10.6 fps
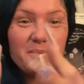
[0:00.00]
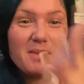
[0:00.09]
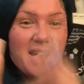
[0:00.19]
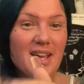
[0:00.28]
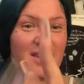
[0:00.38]

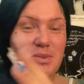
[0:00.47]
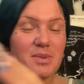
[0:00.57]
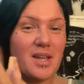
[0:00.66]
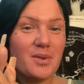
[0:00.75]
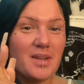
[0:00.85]
my hands
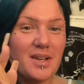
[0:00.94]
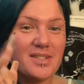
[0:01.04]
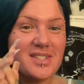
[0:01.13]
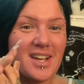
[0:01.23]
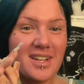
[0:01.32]
without
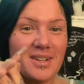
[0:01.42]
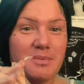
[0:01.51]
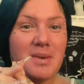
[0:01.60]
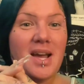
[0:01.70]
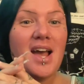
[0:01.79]
nails on
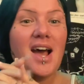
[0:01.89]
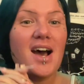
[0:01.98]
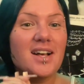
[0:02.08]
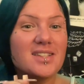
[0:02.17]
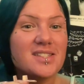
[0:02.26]
them
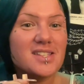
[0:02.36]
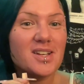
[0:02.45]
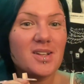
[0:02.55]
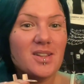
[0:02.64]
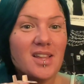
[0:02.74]

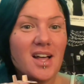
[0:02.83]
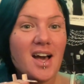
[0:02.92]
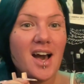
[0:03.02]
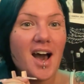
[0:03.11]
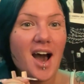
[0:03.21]
until
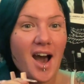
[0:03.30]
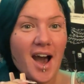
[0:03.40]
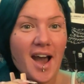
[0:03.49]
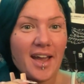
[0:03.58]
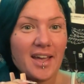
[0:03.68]

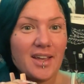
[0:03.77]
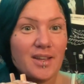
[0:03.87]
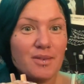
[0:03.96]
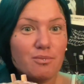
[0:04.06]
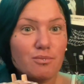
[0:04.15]

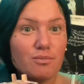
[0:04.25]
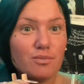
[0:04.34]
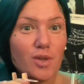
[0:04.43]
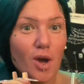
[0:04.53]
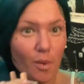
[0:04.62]
I
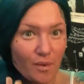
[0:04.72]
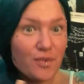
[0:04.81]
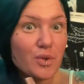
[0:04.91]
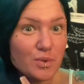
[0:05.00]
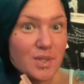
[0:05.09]
go a
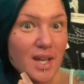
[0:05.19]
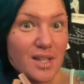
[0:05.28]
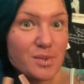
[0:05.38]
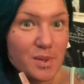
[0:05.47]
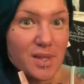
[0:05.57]
few
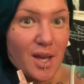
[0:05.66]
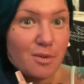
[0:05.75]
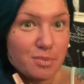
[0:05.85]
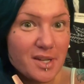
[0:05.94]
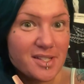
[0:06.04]
days
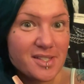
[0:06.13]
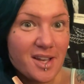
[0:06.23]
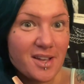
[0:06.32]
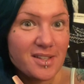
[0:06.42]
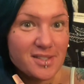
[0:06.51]
without
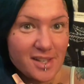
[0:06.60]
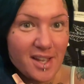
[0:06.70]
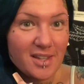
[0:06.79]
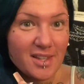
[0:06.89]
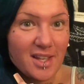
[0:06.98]
press-ons
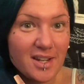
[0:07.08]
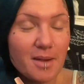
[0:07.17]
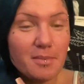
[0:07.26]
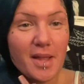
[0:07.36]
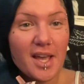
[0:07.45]
and then
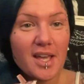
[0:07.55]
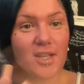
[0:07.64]
I'm like